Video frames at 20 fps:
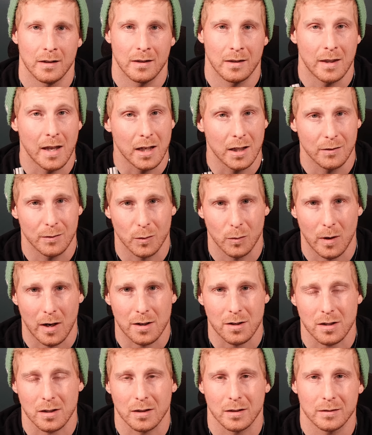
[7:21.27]
Thank you for
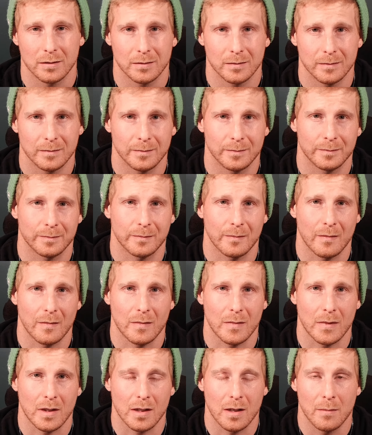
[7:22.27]
watching.
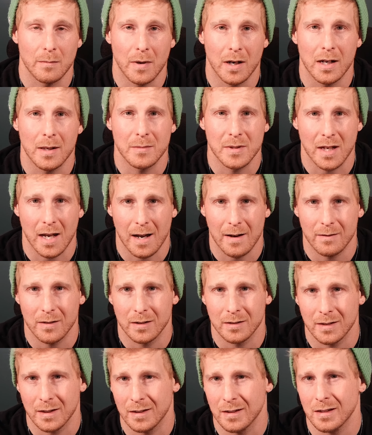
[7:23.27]
My name's
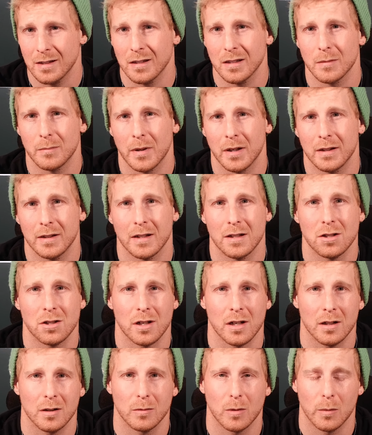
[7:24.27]
Gavin, and this is the Pen N
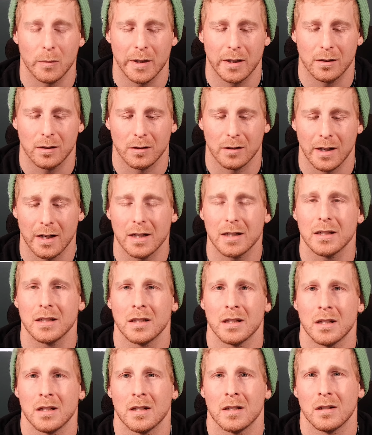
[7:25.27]
channel where we create
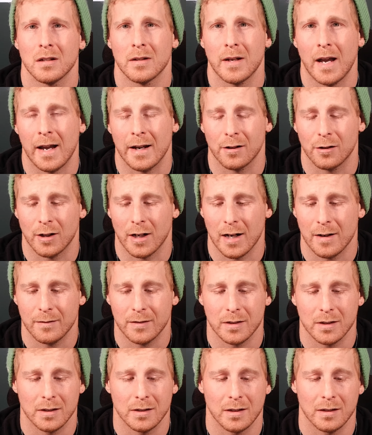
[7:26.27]

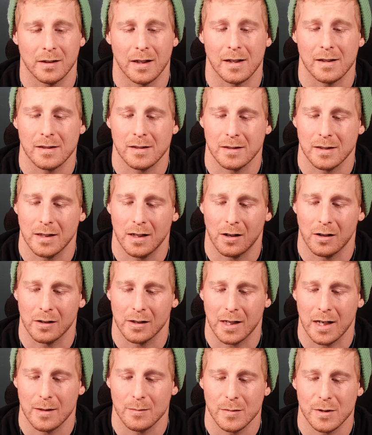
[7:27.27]
handcrafted legacy
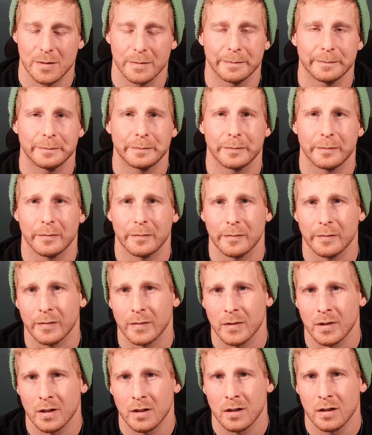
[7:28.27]
card games.
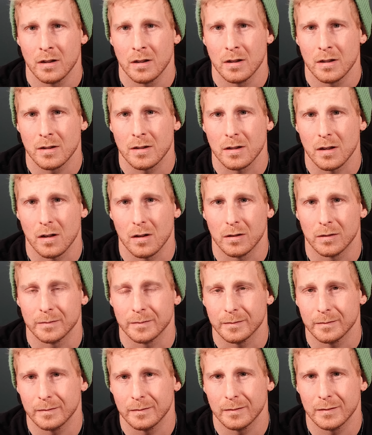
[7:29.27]

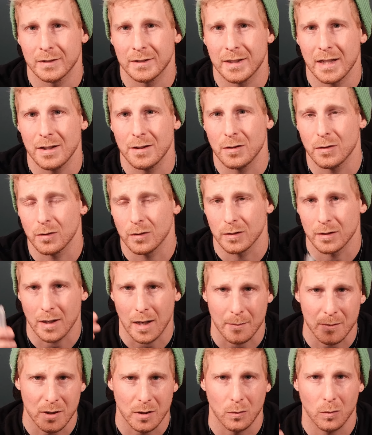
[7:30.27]
So stay tuned.
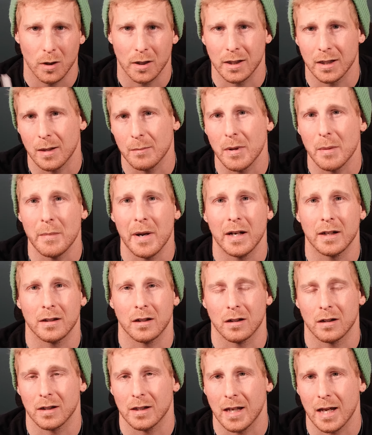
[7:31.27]
I'm still working on my main
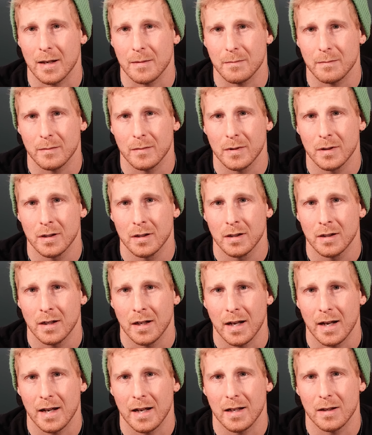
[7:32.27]
card game,
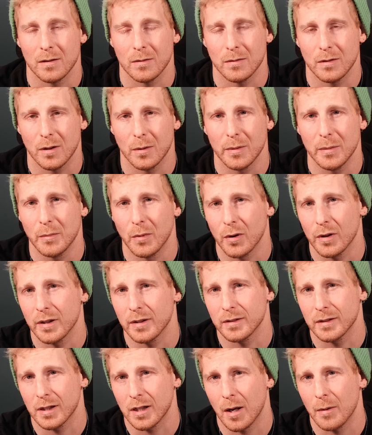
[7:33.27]
and there'll be more
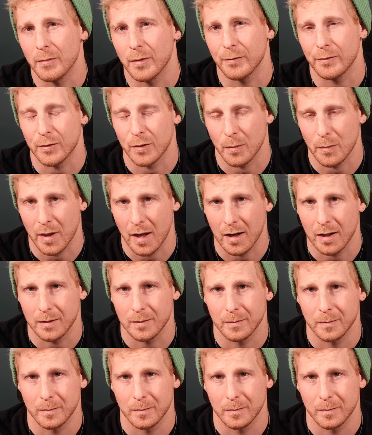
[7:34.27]
that come from that.